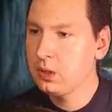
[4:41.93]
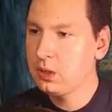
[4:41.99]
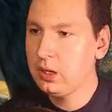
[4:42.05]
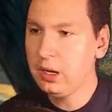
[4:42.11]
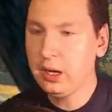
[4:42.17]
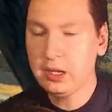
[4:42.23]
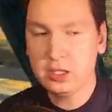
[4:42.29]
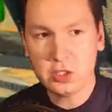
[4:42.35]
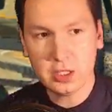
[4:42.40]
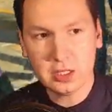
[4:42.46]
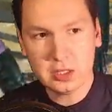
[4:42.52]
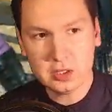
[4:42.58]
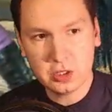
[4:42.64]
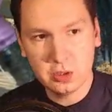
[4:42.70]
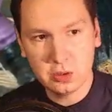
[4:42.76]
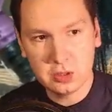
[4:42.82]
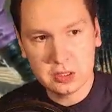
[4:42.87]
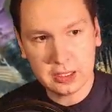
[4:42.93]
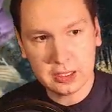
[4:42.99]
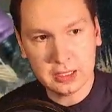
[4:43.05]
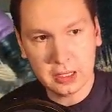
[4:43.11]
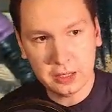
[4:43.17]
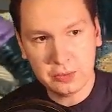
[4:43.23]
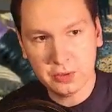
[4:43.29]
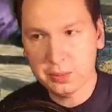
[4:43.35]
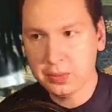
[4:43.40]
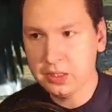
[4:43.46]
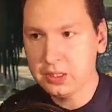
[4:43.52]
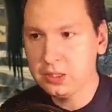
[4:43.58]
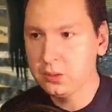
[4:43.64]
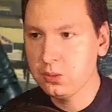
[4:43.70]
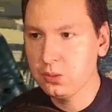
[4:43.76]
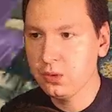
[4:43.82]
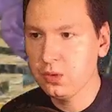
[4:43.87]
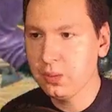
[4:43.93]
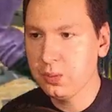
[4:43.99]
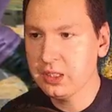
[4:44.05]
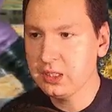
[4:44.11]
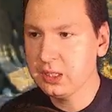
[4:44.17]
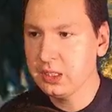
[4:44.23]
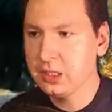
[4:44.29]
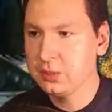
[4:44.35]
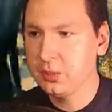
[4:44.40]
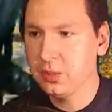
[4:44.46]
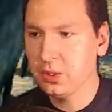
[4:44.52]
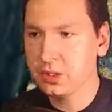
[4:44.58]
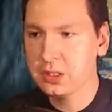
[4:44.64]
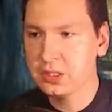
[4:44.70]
I just use another mid with a better hitbox.